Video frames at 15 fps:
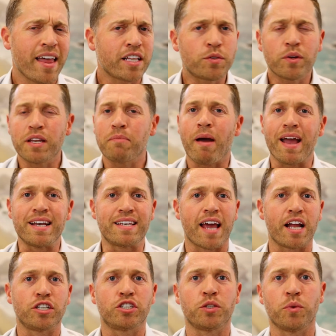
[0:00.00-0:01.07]
that's really my
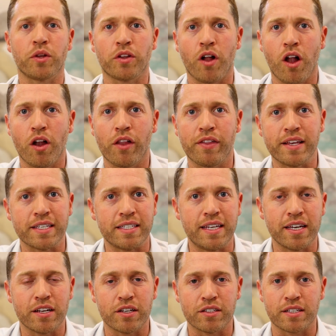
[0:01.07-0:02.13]
intention with all of these
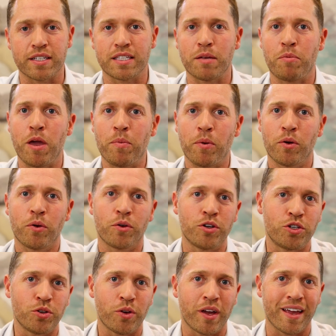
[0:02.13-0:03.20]
deals, is the people who
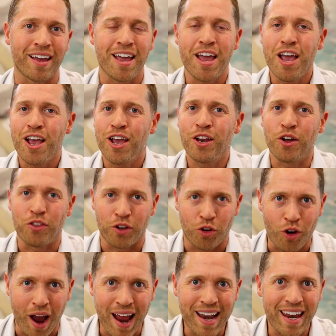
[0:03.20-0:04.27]
are doing, the
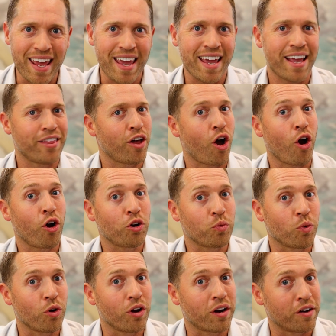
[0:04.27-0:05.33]
grinding and the
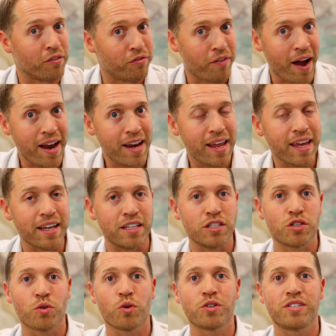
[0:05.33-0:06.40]
hard work of finding
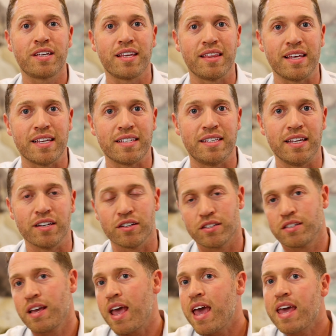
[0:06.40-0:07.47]
and sourcing these
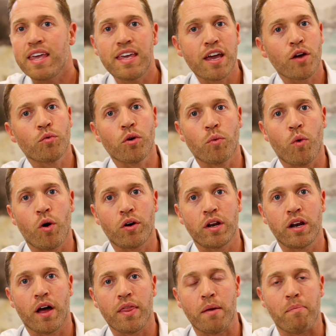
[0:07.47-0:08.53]
deals get
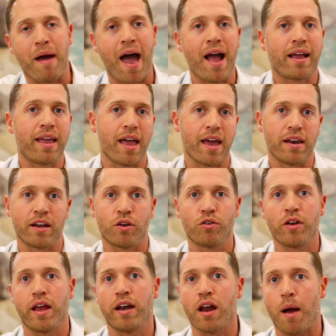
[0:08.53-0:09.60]
rewarded on the back end and
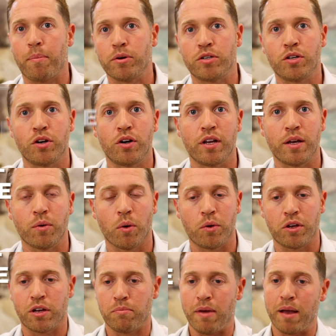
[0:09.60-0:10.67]
create an opportunity where
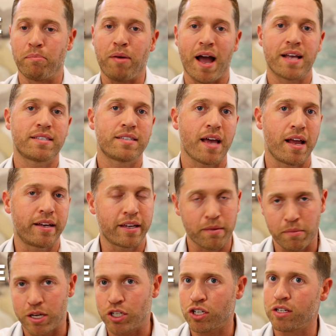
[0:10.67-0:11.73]
we can make buy side
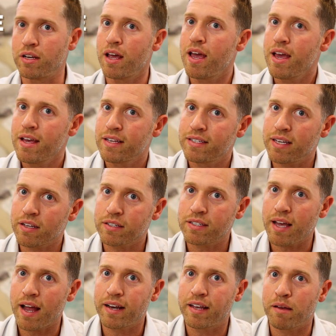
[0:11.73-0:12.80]
commission, sell
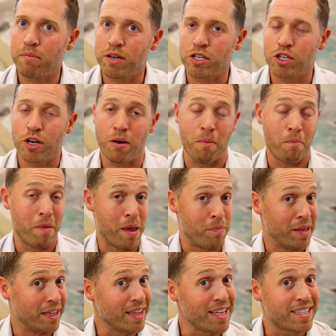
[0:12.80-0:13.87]
side commission,
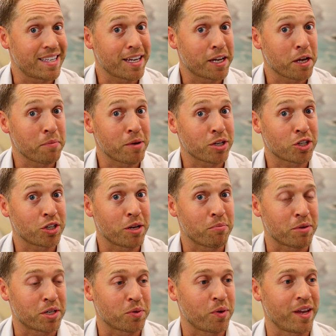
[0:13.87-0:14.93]
maybe leasing commission in
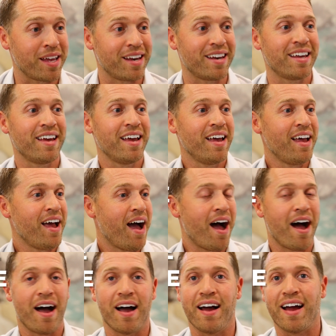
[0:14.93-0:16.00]
between.
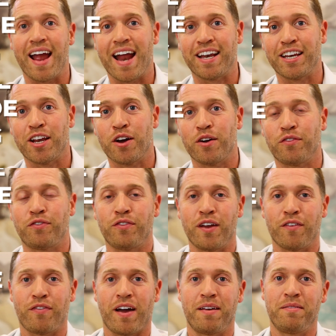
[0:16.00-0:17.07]
And
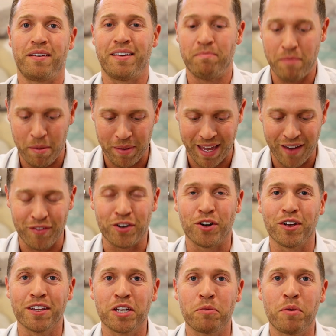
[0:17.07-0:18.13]
if I'd maybe given
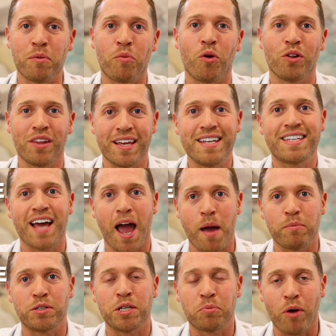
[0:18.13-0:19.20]
her a little bit more lead
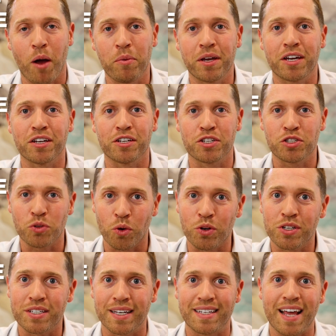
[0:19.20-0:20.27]
time, she probably could have
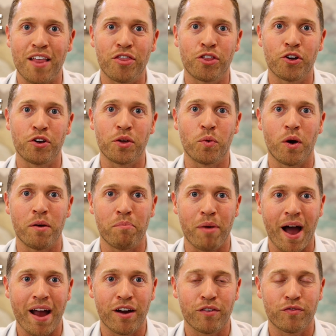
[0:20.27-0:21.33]
sourced a 1031
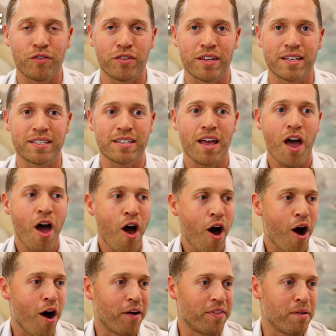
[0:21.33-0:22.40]
buyer for this
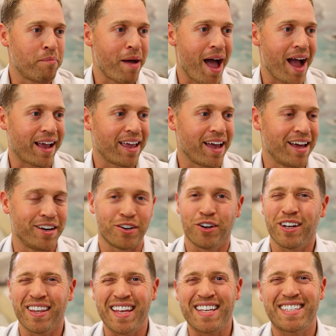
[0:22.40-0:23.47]
on the back end,
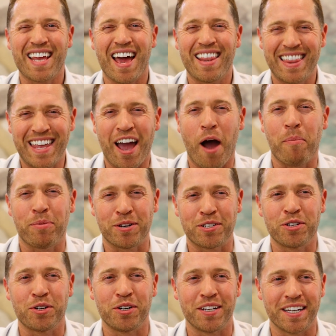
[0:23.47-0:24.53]
or at least had the
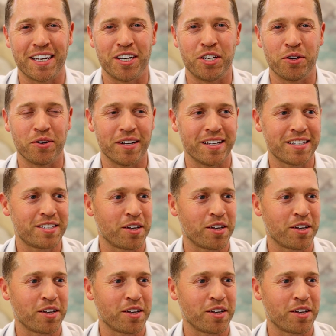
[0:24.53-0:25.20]
opportunity to do it.